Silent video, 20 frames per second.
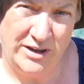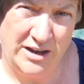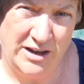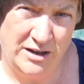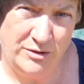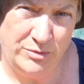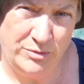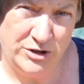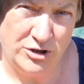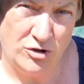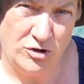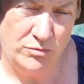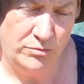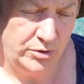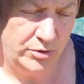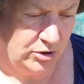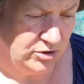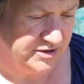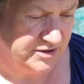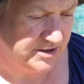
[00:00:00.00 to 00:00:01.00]
that up with
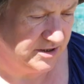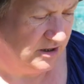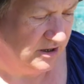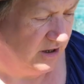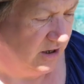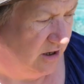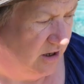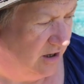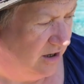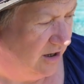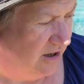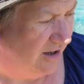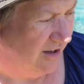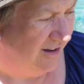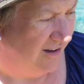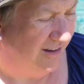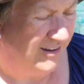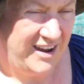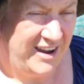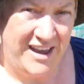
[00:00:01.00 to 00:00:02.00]
compost.
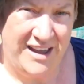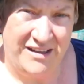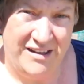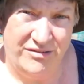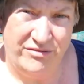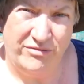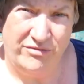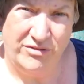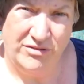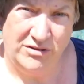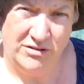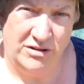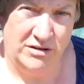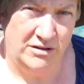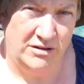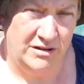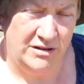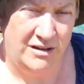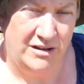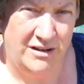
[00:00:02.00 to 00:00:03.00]
I've
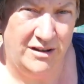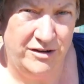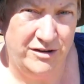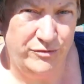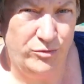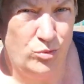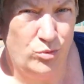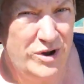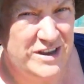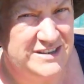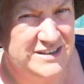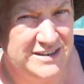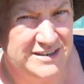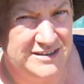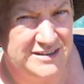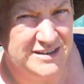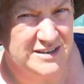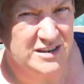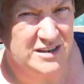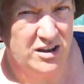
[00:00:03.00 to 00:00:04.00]
wetted
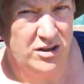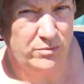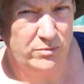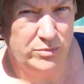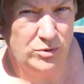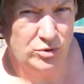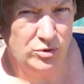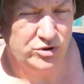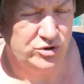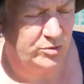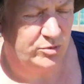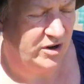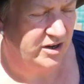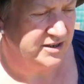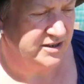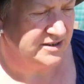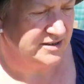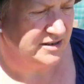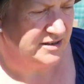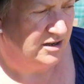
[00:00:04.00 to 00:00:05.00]
this cardboard
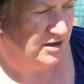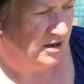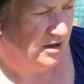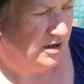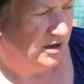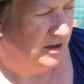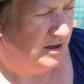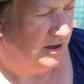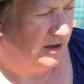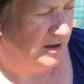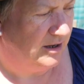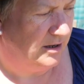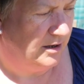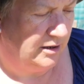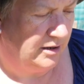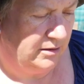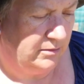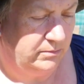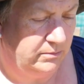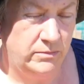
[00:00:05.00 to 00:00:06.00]
twice.
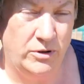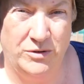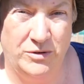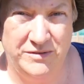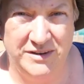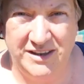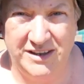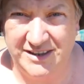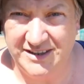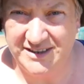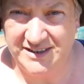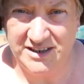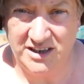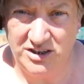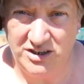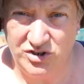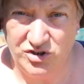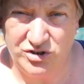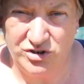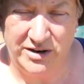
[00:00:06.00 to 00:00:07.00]
The
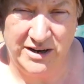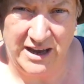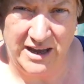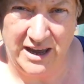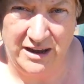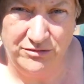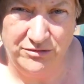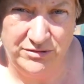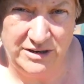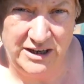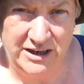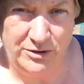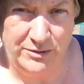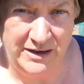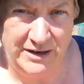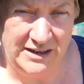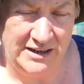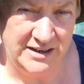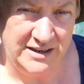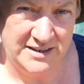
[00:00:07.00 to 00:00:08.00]
sun is drying out really
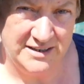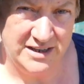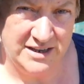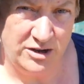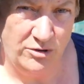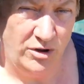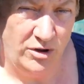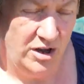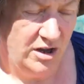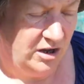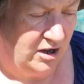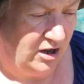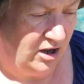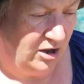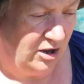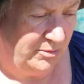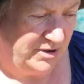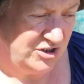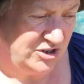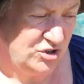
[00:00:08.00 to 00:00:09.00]
quickly, so
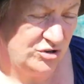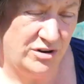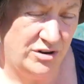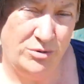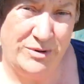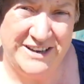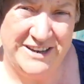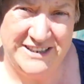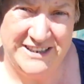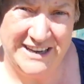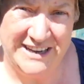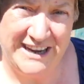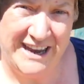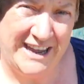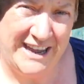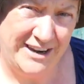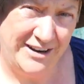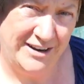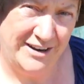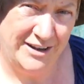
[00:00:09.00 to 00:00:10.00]
I'll make sure I wet it
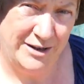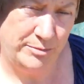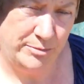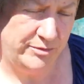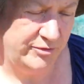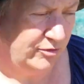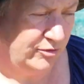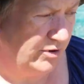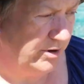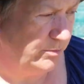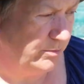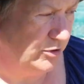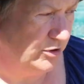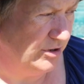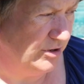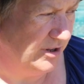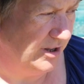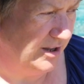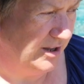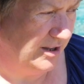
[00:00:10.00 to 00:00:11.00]
again before I
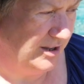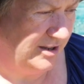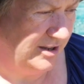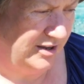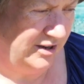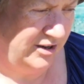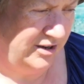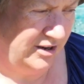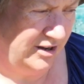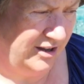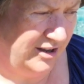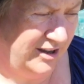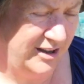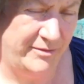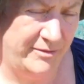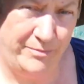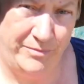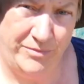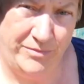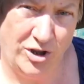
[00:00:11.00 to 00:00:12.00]
put
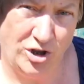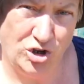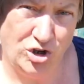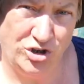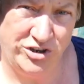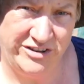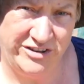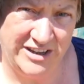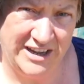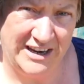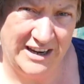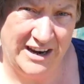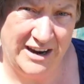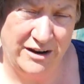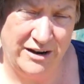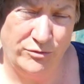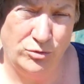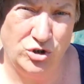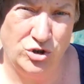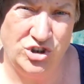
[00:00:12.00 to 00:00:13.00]
a good thick
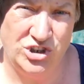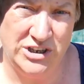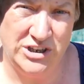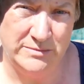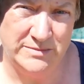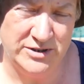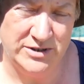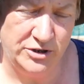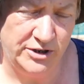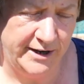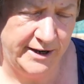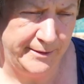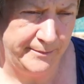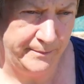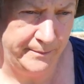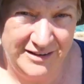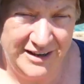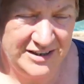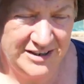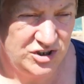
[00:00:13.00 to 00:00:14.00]
layer of wood chips on it.
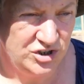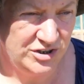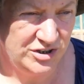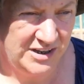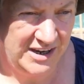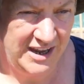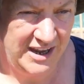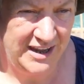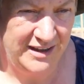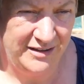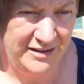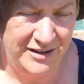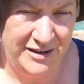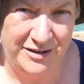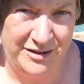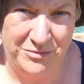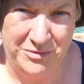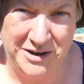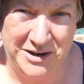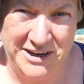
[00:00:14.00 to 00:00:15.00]
As you can hear,
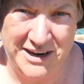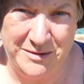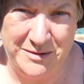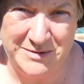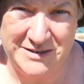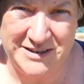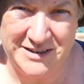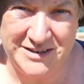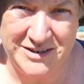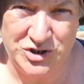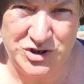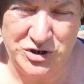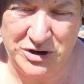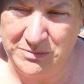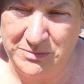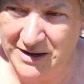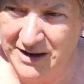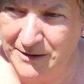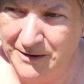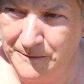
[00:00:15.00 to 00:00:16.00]
my neighbours are
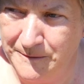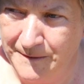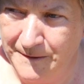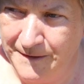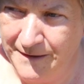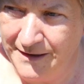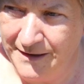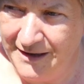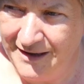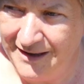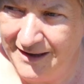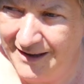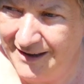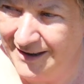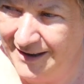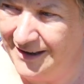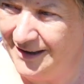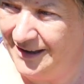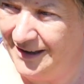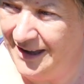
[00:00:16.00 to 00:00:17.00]
strimming,
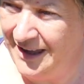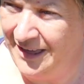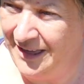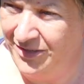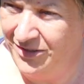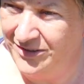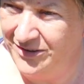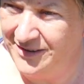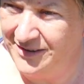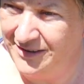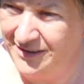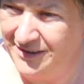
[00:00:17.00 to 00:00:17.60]
and